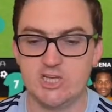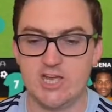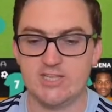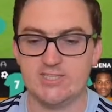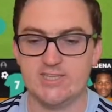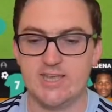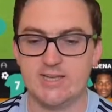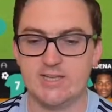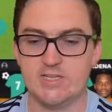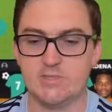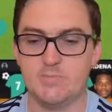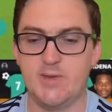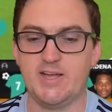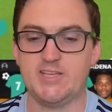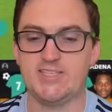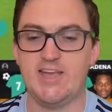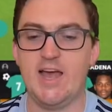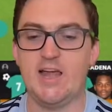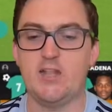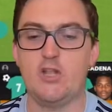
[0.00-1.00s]
Chatzakis
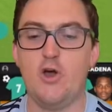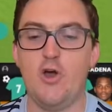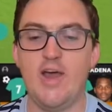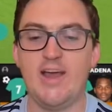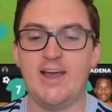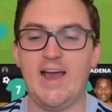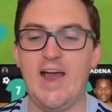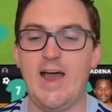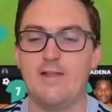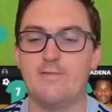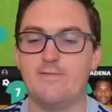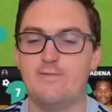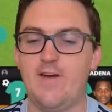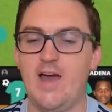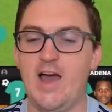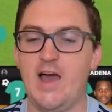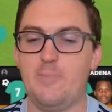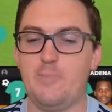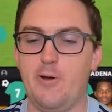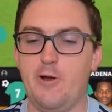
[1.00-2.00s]
picks out Nygaard,
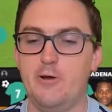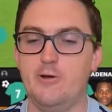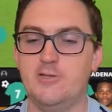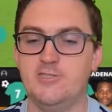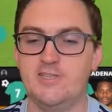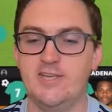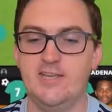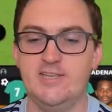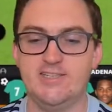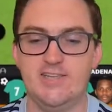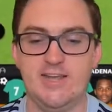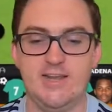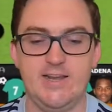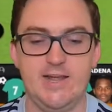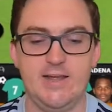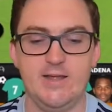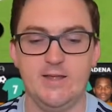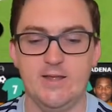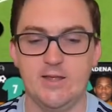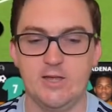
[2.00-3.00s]
far post. His
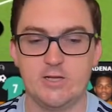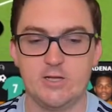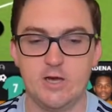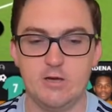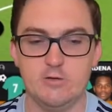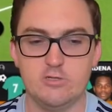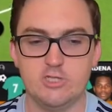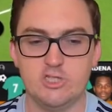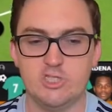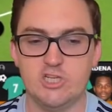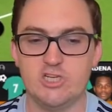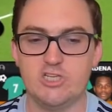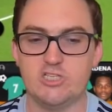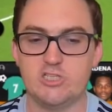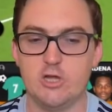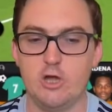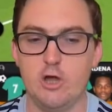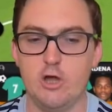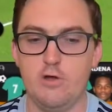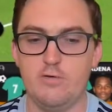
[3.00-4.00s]
header goes
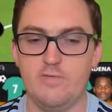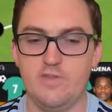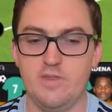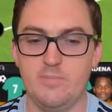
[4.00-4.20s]
just over